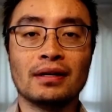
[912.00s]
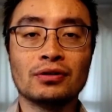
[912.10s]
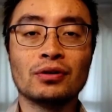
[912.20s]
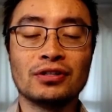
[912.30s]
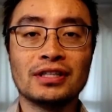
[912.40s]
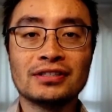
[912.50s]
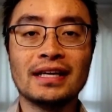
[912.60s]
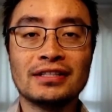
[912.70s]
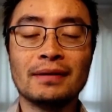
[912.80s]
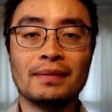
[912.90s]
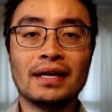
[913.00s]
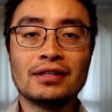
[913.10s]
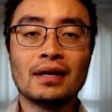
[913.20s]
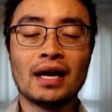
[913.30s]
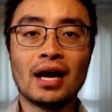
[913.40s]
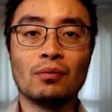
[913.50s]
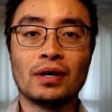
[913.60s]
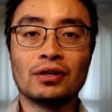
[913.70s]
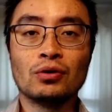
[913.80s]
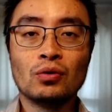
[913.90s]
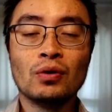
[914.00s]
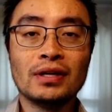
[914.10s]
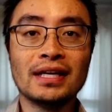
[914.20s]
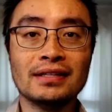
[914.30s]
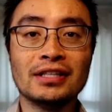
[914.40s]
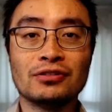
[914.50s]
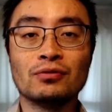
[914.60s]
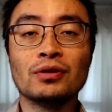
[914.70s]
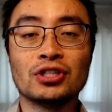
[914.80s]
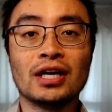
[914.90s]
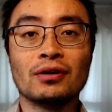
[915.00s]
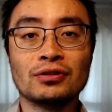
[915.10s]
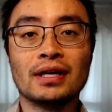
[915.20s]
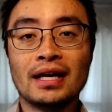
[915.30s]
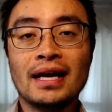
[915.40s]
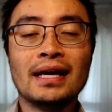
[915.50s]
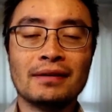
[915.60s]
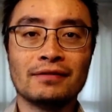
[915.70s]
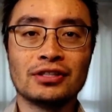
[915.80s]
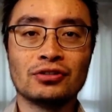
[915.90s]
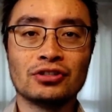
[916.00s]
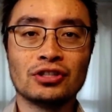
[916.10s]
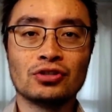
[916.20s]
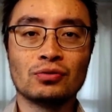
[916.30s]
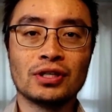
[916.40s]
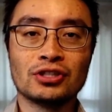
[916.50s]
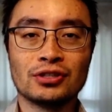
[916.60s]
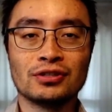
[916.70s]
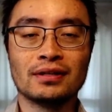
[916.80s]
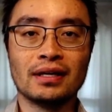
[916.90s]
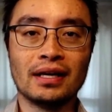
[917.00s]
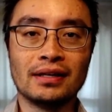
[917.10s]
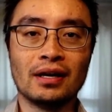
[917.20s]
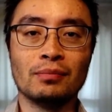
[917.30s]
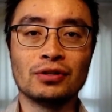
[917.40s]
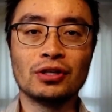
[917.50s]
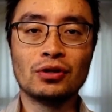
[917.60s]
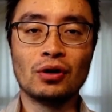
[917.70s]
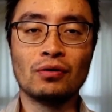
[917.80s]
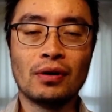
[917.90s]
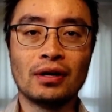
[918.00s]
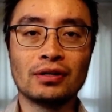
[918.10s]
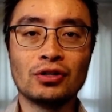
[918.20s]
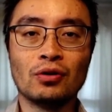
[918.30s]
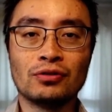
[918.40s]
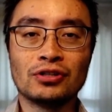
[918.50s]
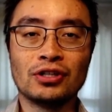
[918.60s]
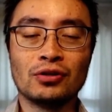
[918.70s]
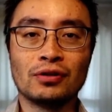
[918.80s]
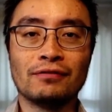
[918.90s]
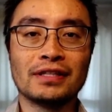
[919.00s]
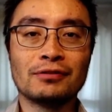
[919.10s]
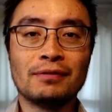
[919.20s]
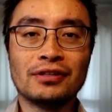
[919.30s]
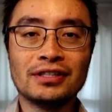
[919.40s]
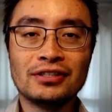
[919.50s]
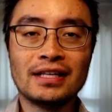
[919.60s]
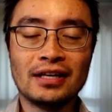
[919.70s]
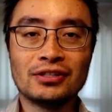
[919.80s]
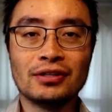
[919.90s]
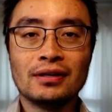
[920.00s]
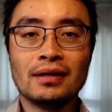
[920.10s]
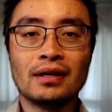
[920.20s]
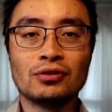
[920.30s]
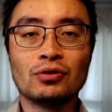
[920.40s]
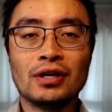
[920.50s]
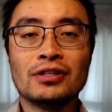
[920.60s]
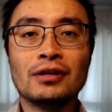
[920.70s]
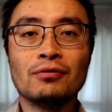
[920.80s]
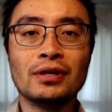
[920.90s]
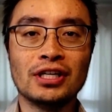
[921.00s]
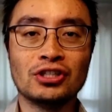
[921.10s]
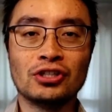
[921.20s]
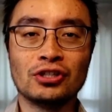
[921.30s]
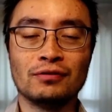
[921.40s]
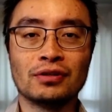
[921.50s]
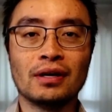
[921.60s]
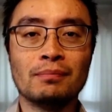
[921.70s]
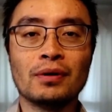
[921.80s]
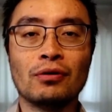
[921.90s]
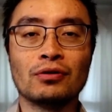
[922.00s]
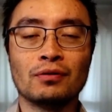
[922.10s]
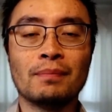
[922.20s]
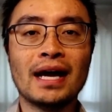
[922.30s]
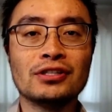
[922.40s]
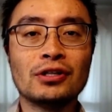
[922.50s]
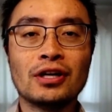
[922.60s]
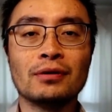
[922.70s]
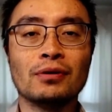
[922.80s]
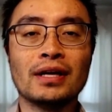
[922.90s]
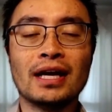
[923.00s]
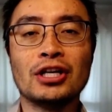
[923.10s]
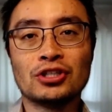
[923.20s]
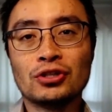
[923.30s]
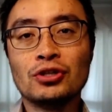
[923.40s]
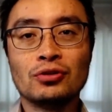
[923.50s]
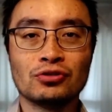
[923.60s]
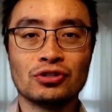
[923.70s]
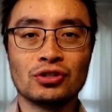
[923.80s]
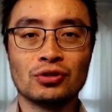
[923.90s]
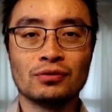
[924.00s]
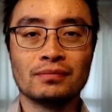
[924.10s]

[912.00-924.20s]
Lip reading: Your success depends on how well you coordinate these 4 channels in investor situations. Numbers alone don't secure investment success. Trust and relationships built through mastered communication cues do.